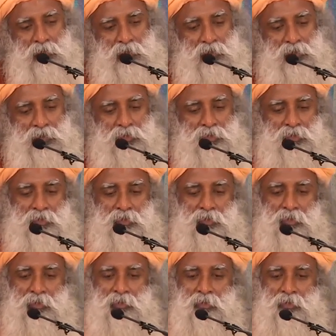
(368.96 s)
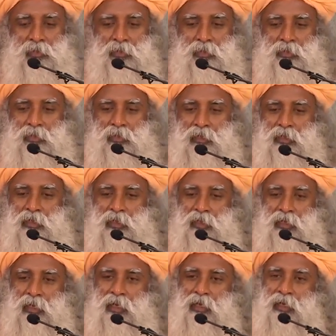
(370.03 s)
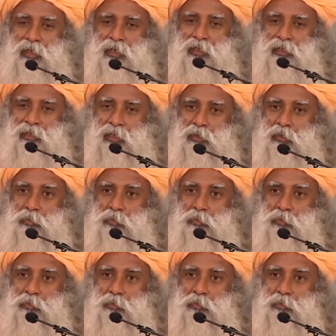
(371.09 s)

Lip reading: means, in India, there are